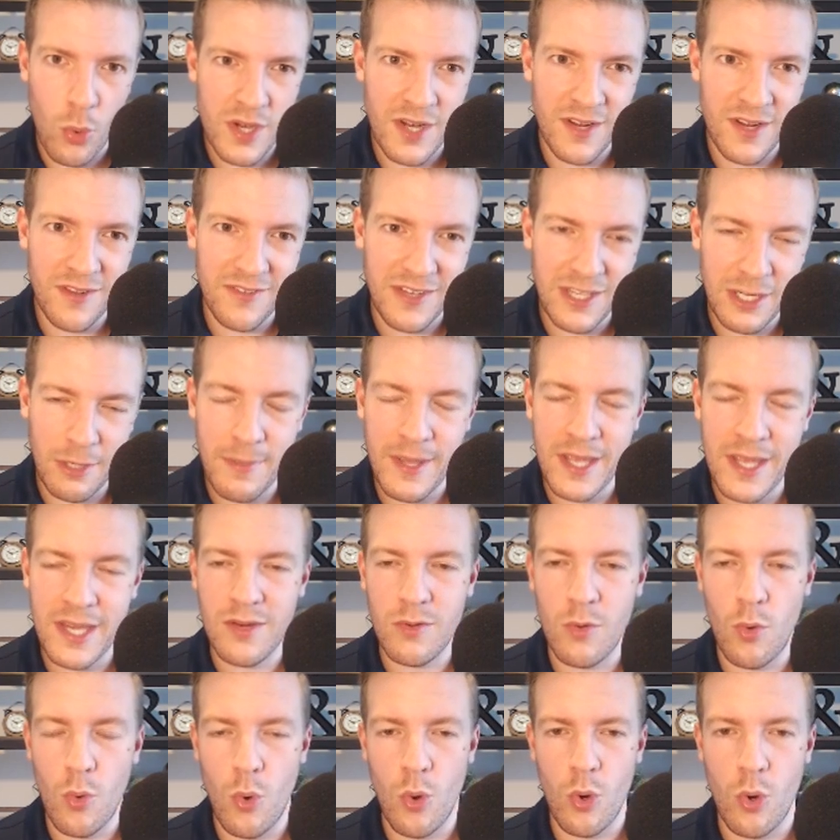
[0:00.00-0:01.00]
a little bit,
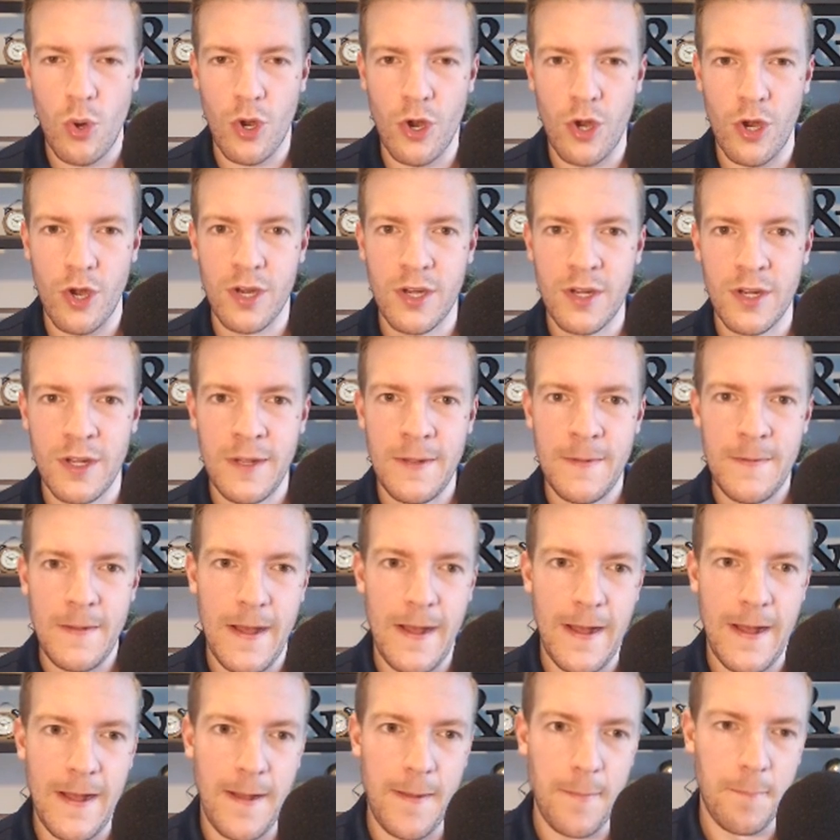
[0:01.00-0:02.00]
or
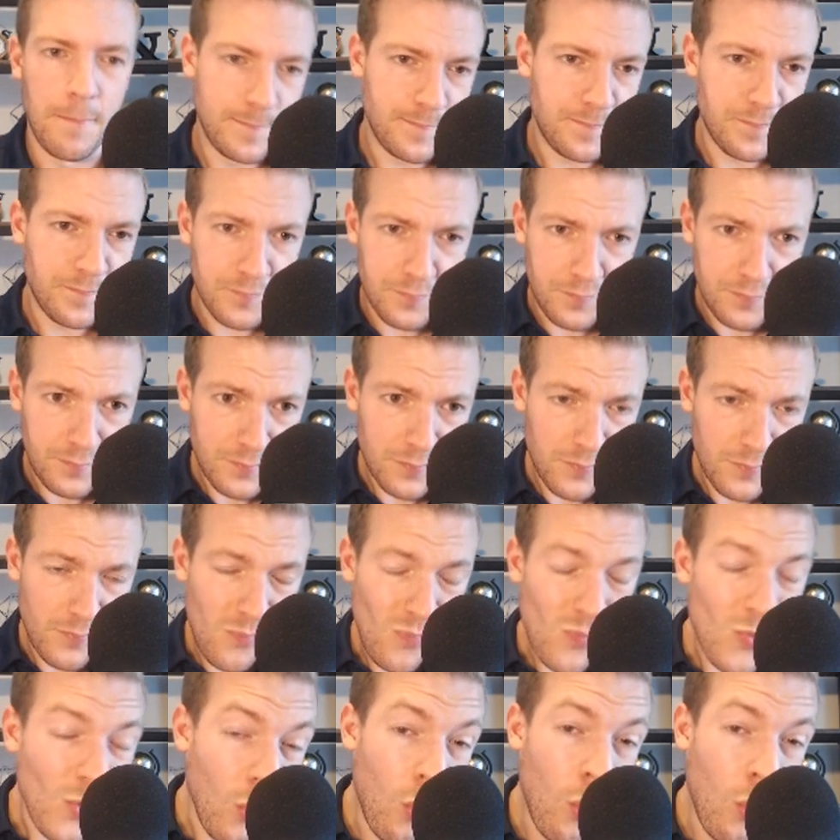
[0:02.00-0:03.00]
um,
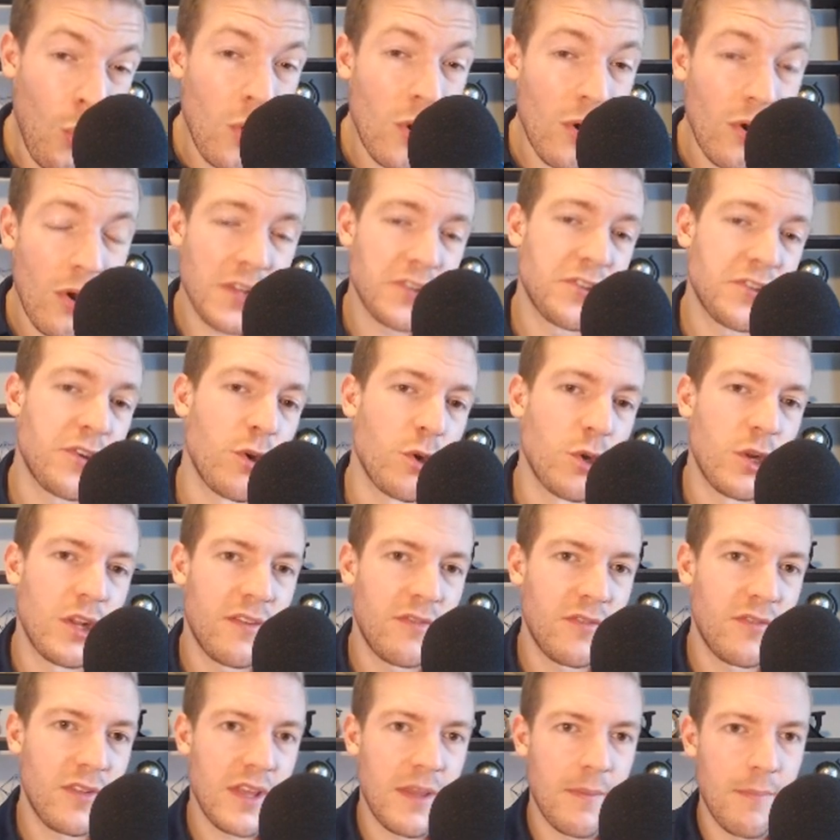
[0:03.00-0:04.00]
or
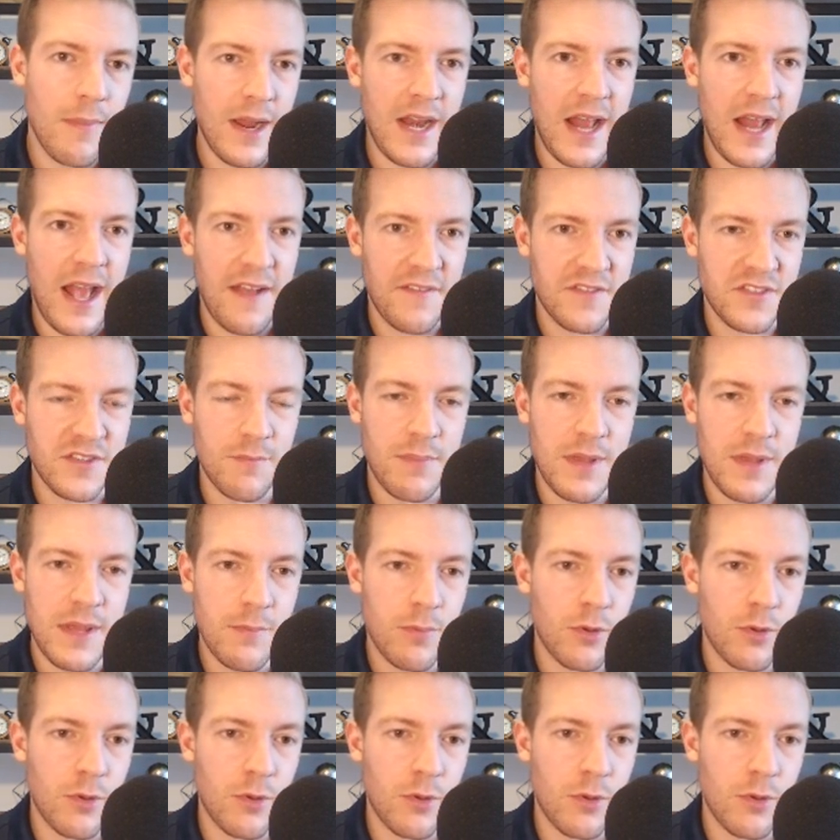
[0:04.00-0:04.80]
alternatively, you might have some people